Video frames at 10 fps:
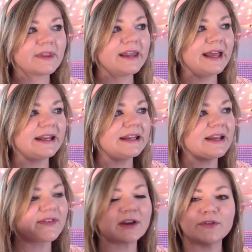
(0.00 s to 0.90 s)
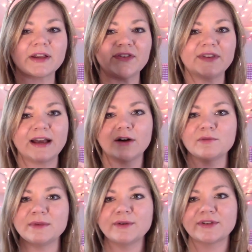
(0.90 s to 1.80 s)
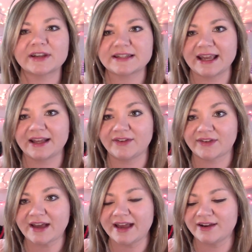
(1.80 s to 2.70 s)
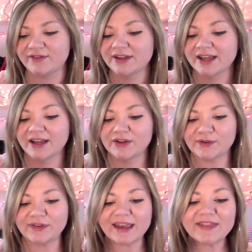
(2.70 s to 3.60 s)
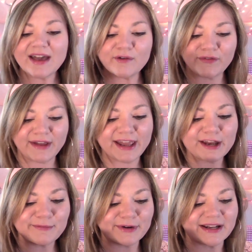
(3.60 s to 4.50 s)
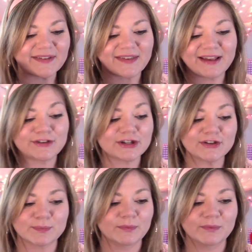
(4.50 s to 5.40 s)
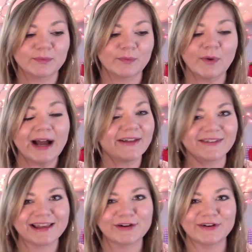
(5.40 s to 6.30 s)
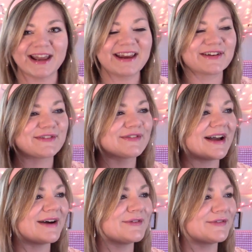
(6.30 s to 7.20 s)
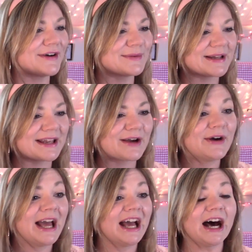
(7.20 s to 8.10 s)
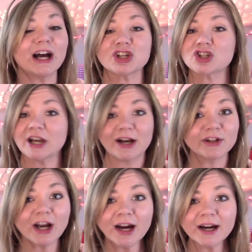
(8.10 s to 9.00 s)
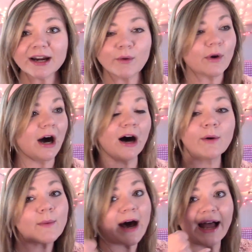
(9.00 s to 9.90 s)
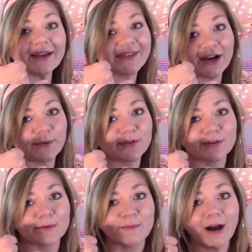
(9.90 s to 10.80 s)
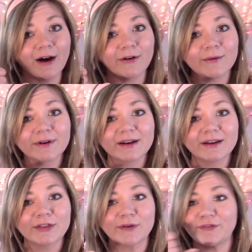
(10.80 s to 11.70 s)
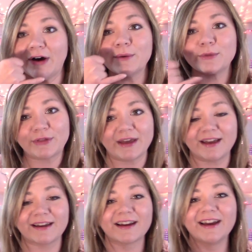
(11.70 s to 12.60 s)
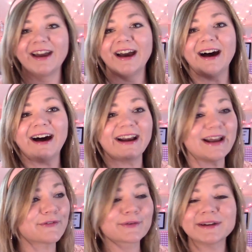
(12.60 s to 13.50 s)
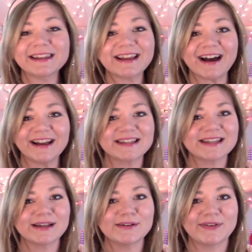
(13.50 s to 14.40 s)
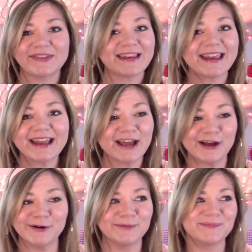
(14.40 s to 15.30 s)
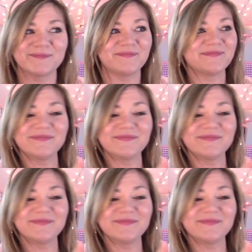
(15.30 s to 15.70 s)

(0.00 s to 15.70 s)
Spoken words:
it is kind of like a sound, music, dance kind of. So it's in that vein, but it's just wildly creative how far we can go. Shellnark, all I saw was the remote, the phone thing. I never really got to see him